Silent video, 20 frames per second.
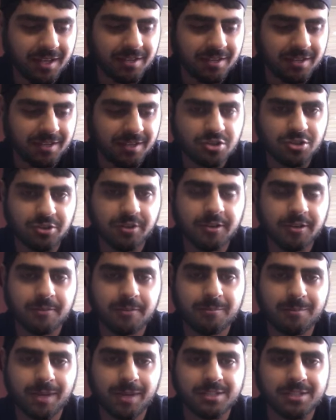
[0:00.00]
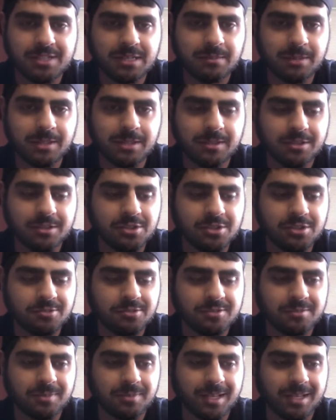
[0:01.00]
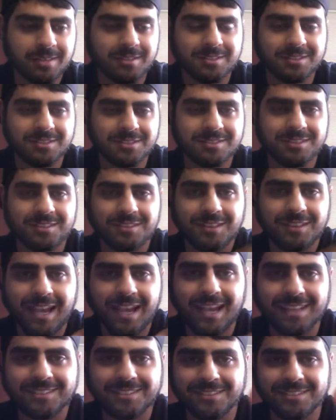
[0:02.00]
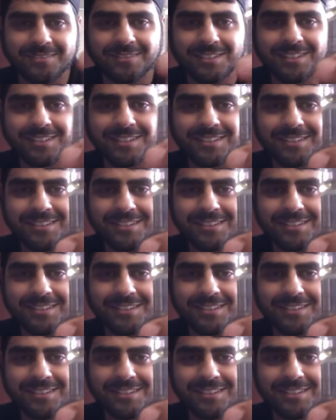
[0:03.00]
Sure by Jimmy the Juice Man. This is the last of it.